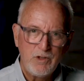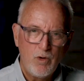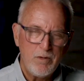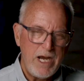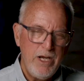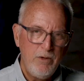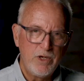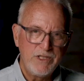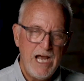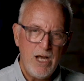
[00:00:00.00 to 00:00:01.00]
One of my
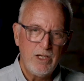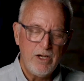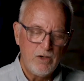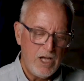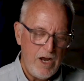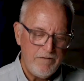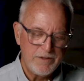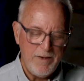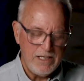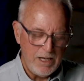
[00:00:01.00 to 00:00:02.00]
heroes now, later in life, is
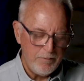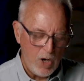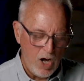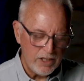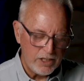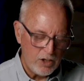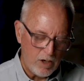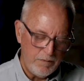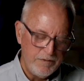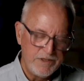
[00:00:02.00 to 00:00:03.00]
a man named
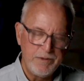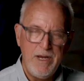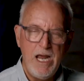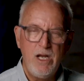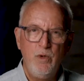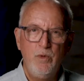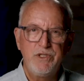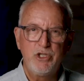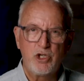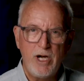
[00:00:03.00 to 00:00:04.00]
Polycarp. He was a man who
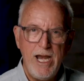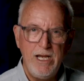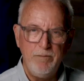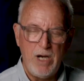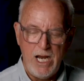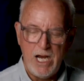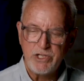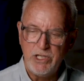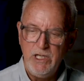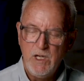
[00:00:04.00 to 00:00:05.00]
was trained by
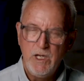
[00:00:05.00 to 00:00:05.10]
actually